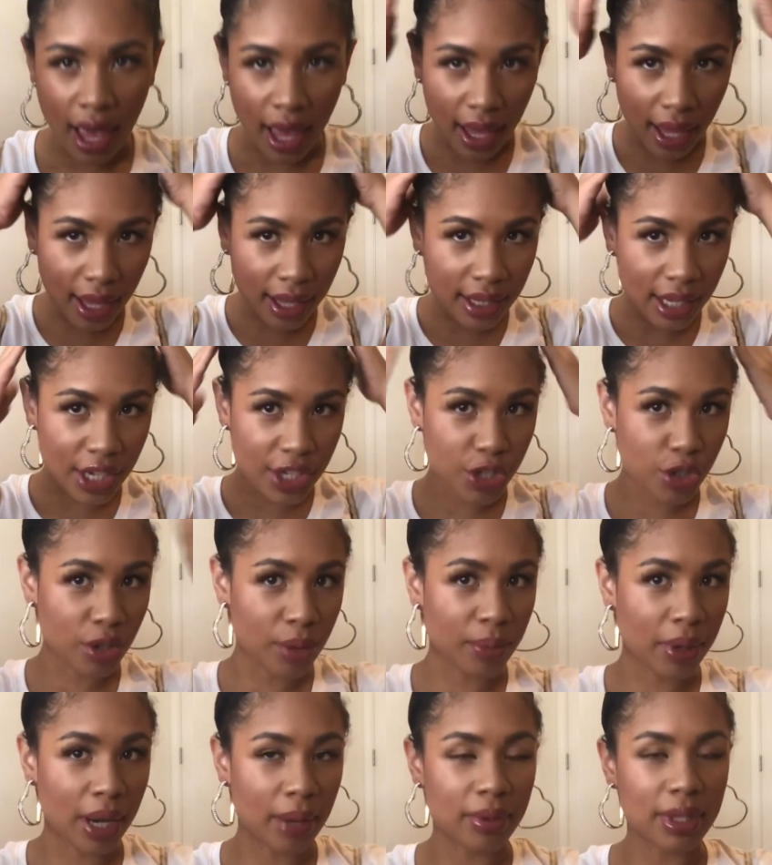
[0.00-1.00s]
And as you
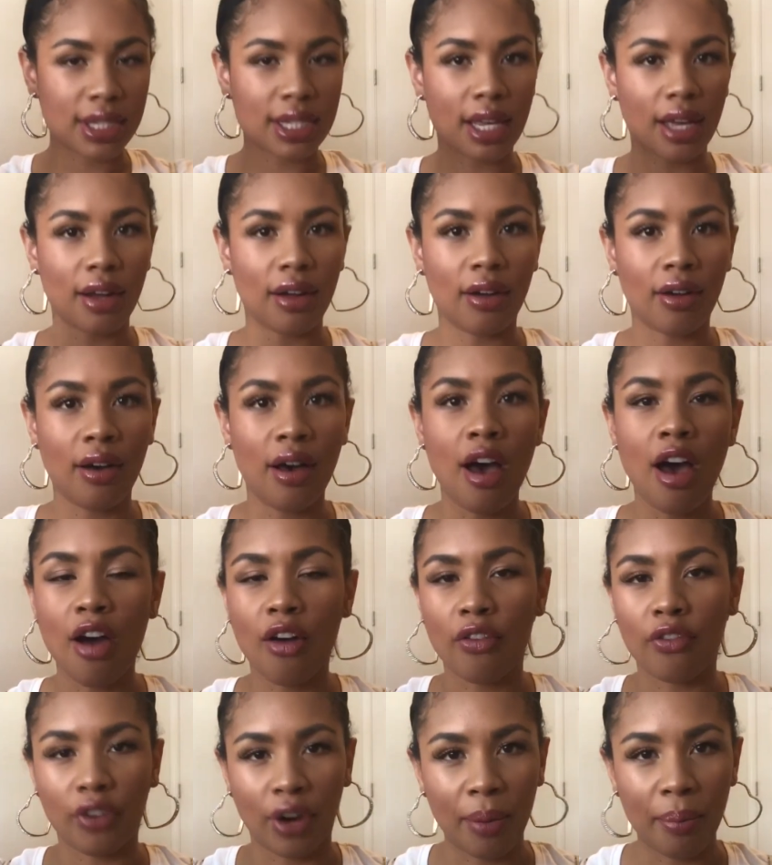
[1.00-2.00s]
can probably tell
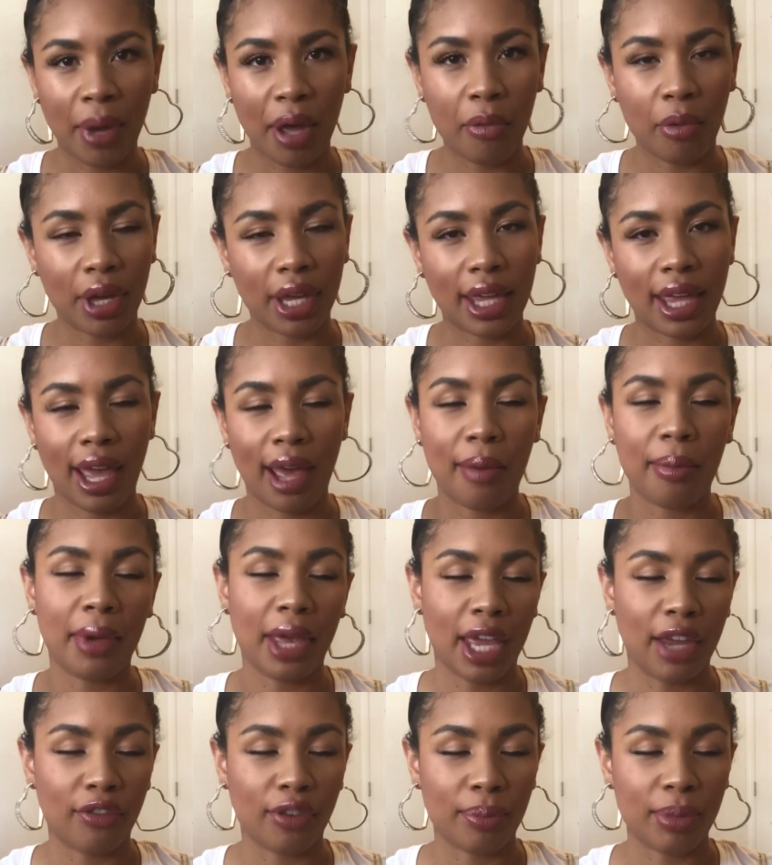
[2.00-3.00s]
from my wig cap
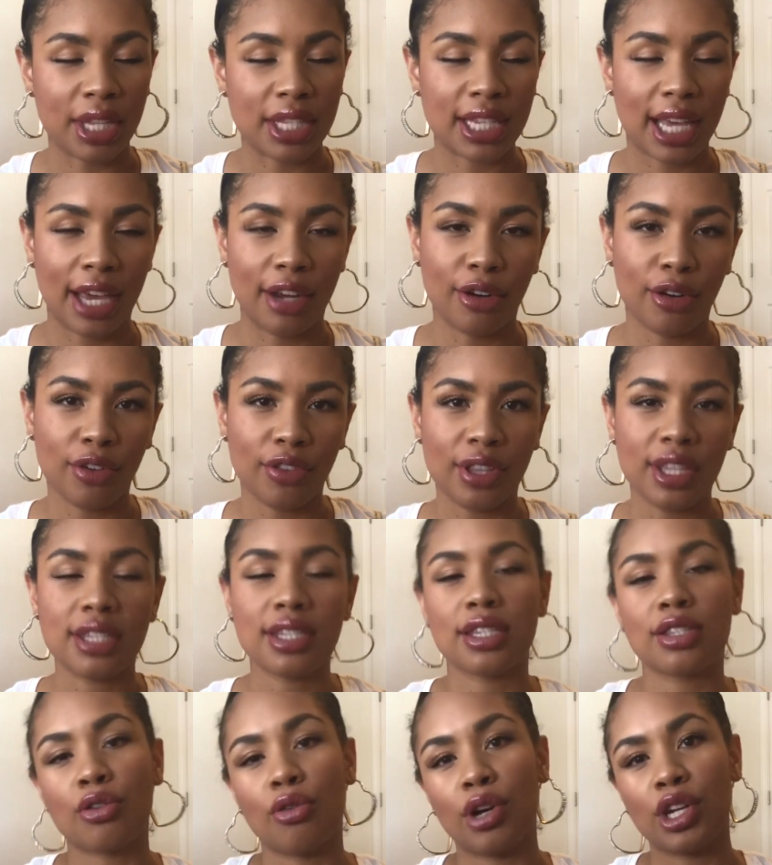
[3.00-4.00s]
and from the title,
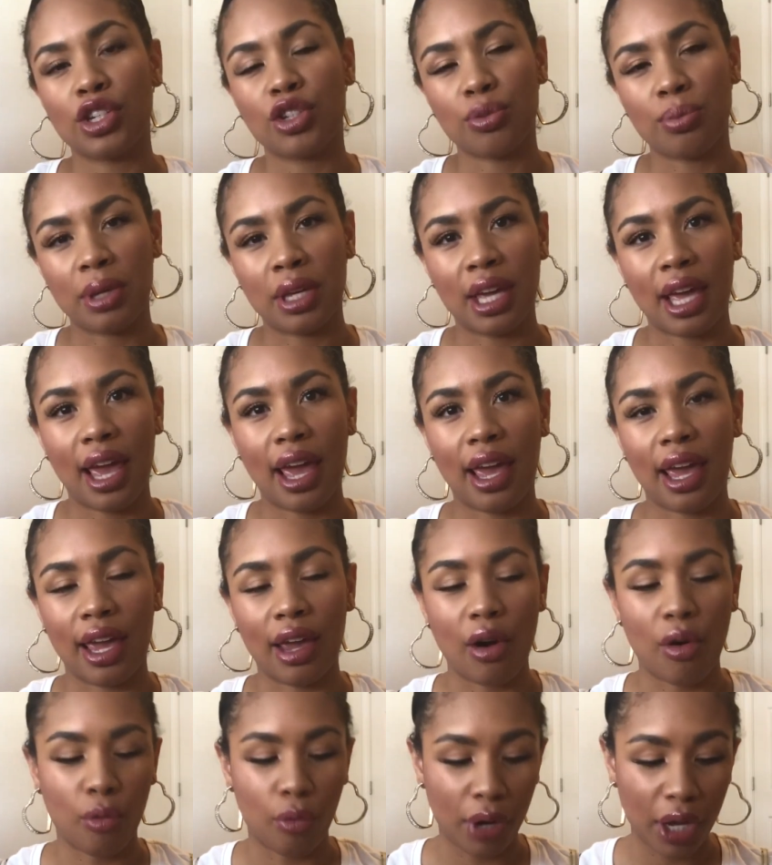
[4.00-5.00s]
this is going to be
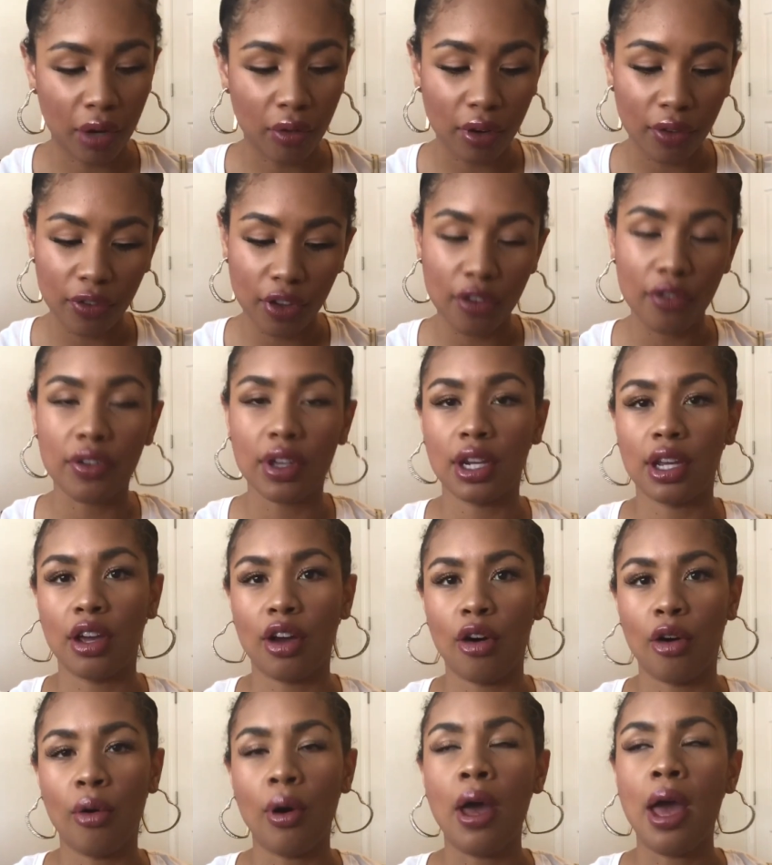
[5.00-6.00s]
a wig review
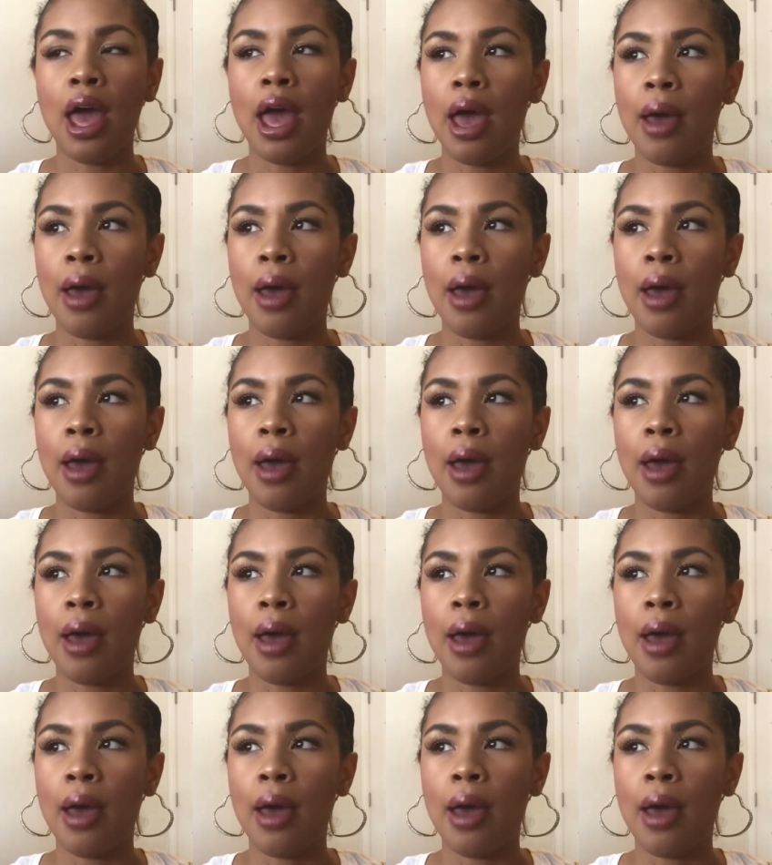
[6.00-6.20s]
video,